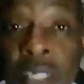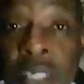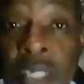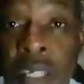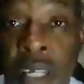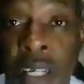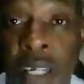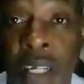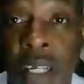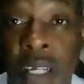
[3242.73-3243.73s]
people living in
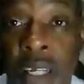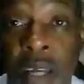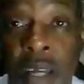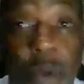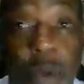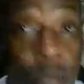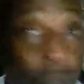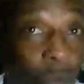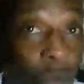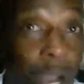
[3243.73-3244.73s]
tents in
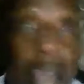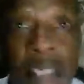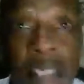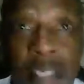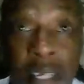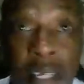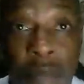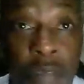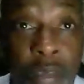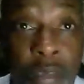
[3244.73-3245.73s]
where
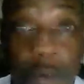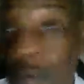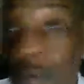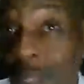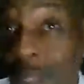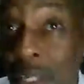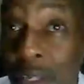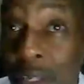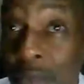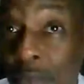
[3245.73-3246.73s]
I see in
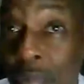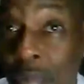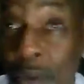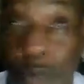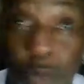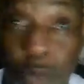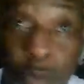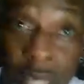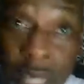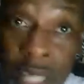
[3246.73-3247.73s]
Nairobi. From
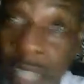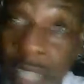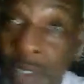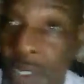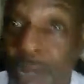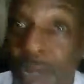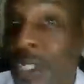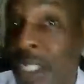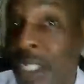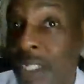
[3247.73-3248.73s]
Nairobi to Mombasa, I
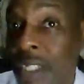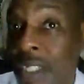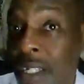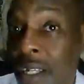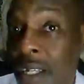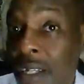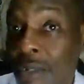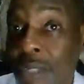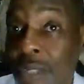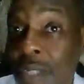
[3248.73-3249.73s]
don't see no tents.
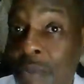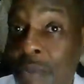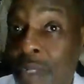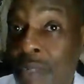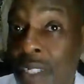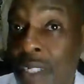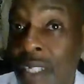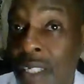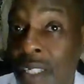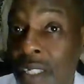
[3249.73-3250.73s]
No tent people
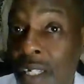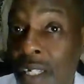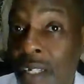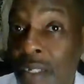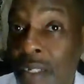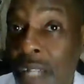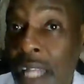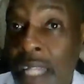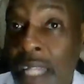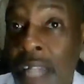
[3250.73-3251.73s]
living in tents
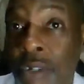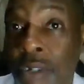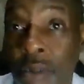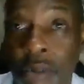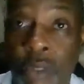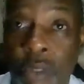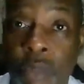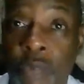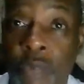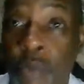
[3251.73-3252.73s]
like that.
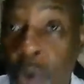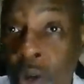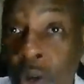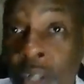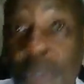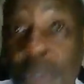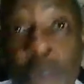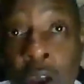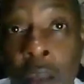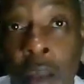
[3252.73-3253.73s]
No. If you're
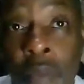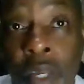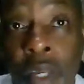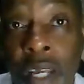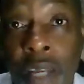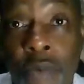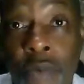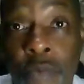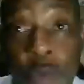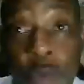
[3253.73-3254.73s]
poor, you farm.
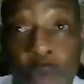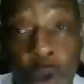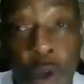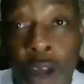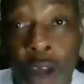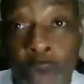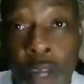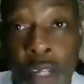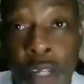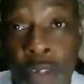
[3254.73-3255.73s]
And if you're
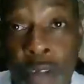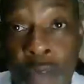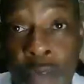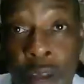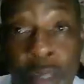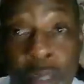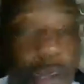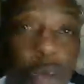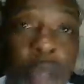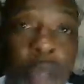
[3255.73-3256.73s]
hardworking, you start
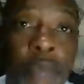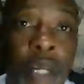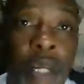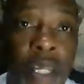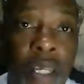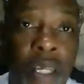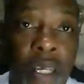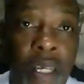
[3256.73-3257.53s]
farming, you're gonna make money.